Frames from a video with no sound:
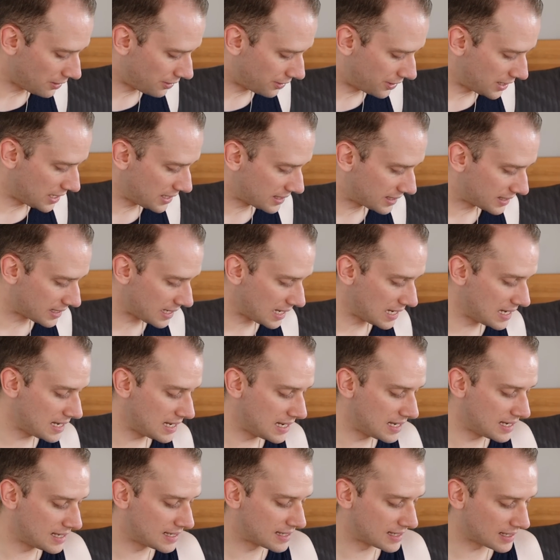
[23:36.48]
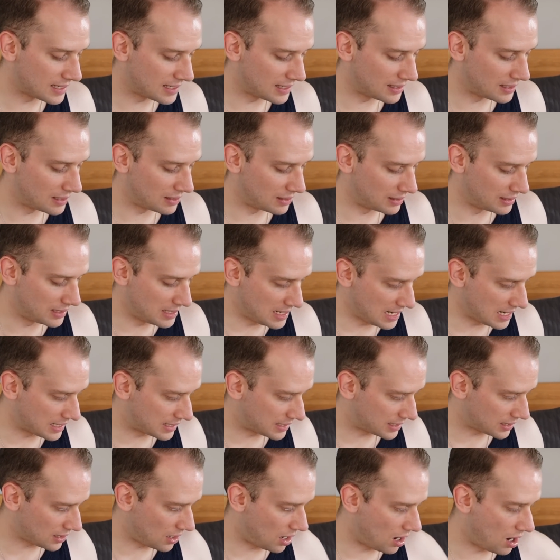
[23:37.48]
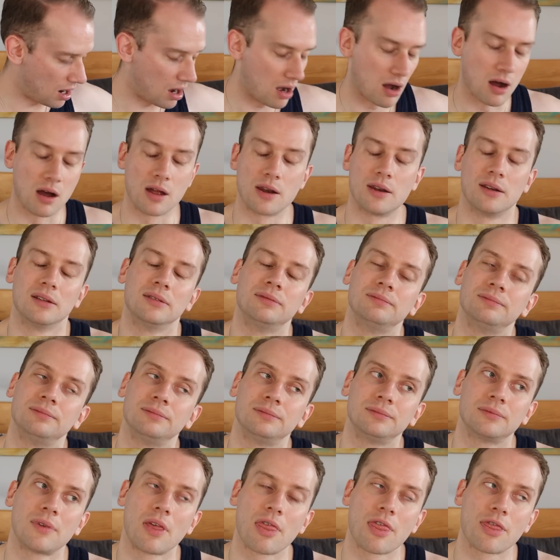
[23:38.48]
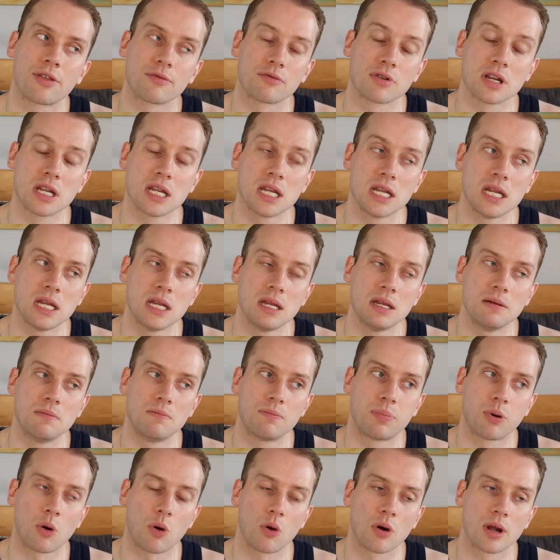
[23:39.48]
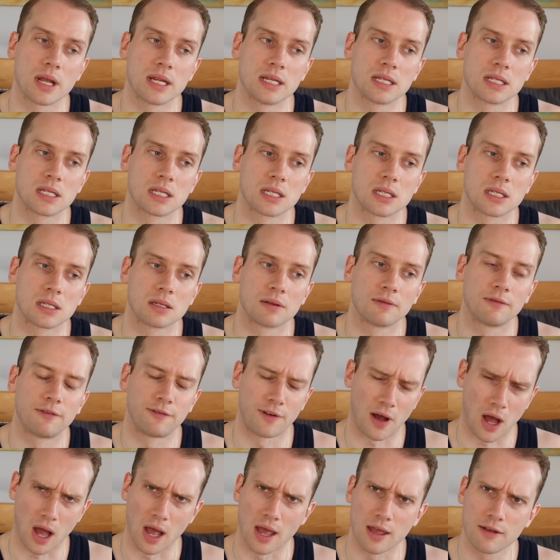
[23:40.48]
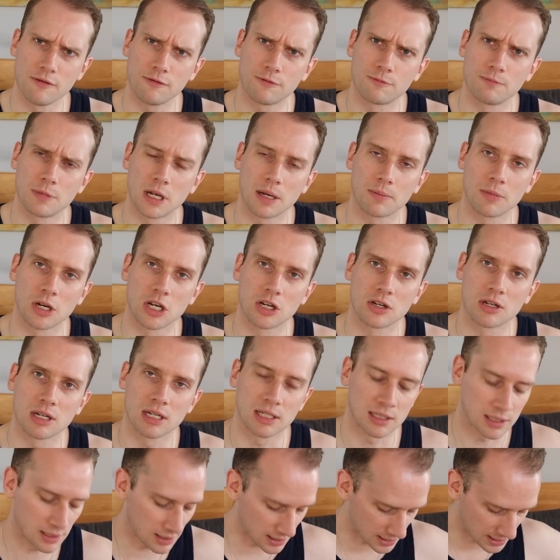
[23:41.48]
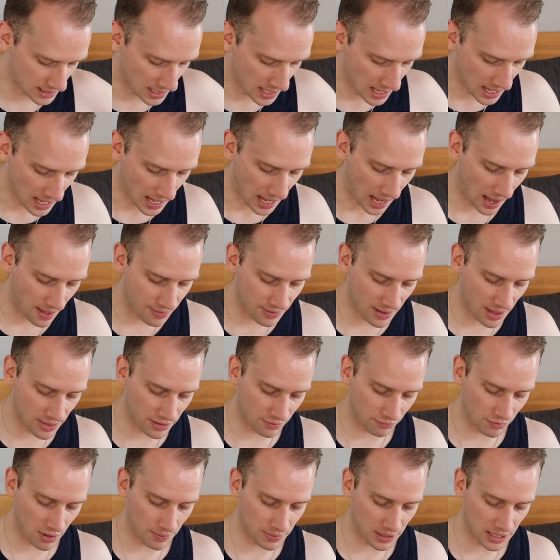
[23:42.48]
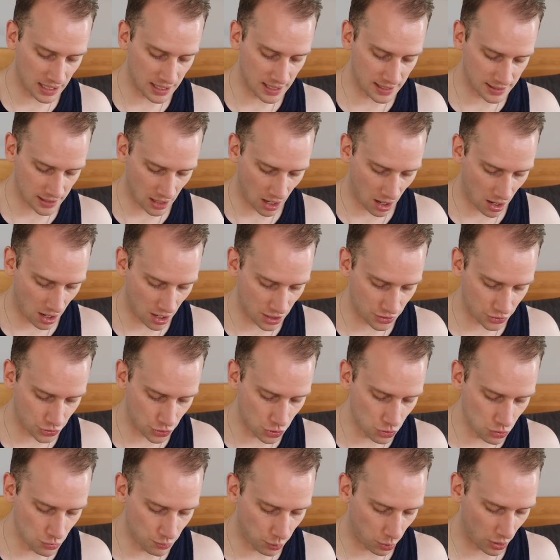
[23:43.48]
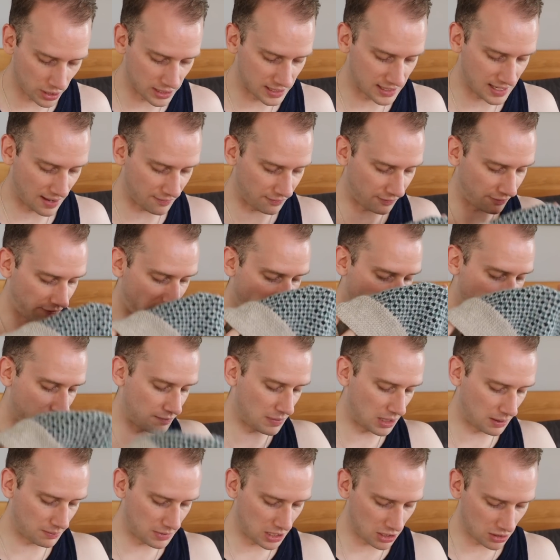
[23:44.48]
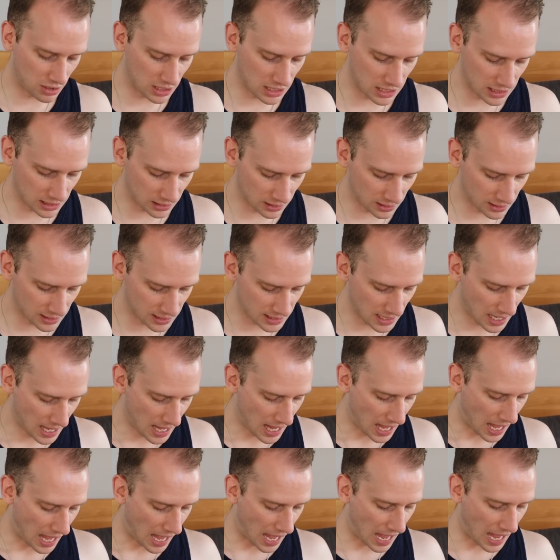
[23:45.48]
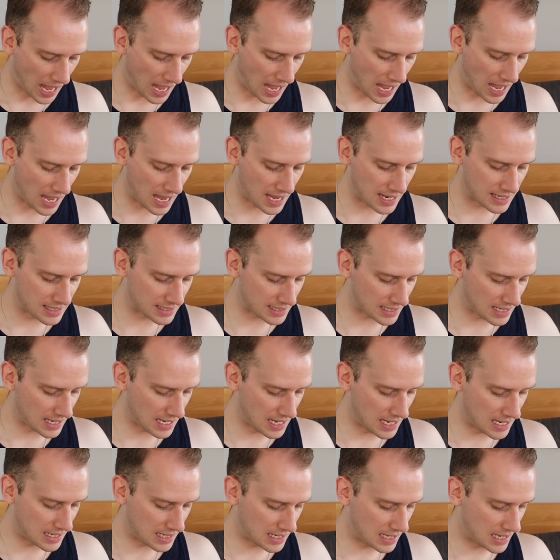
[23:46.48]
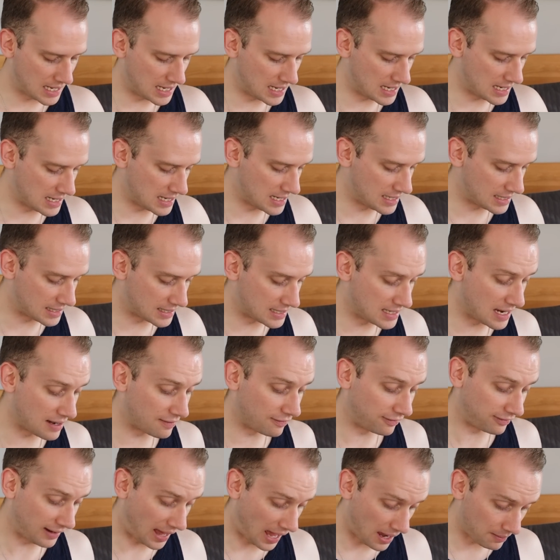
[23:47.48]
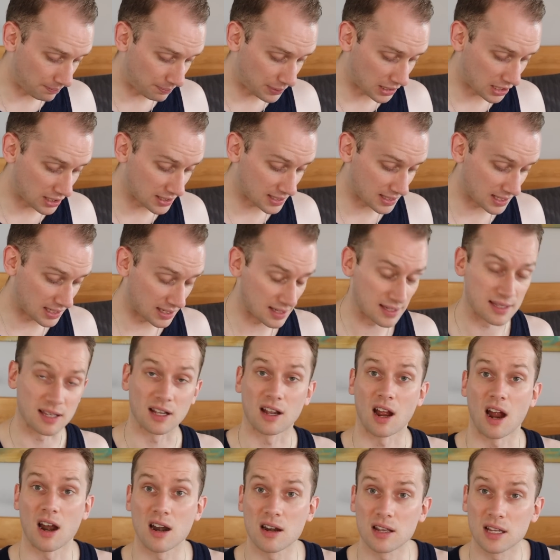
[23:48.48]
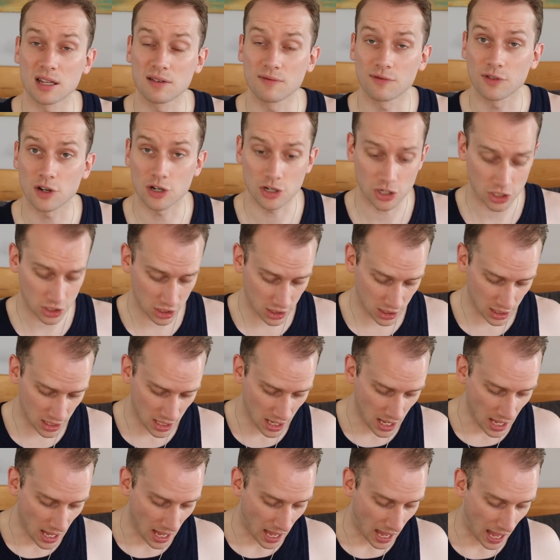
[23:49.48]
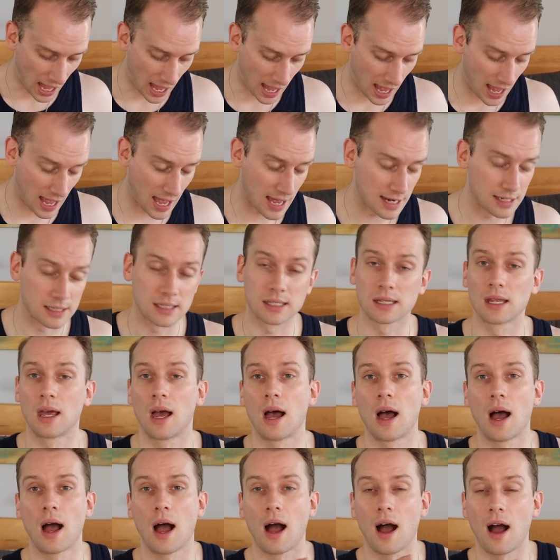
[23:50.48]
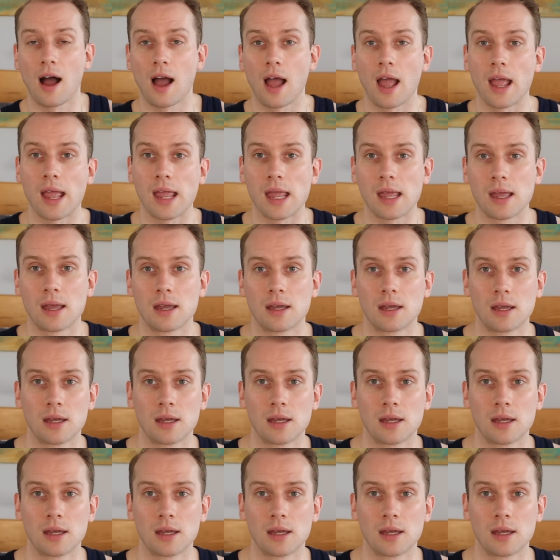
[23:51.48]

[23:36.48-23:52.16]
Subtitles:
this is knit on 3.5 millimeter needles, and then the ribbing is on 2.75 millimeter needles, and it is knit flat because it is the cardigan version. And I